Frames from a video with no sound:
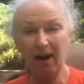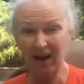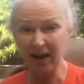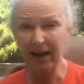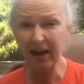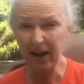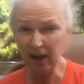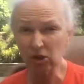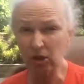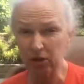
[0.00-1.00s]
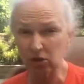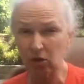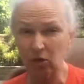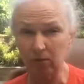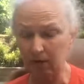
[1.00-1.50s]
I actually
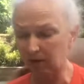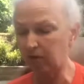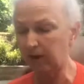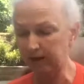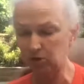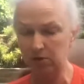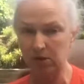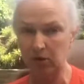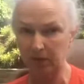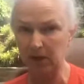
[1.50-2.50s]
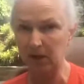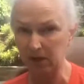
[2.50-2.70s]
showed the fracture surfaces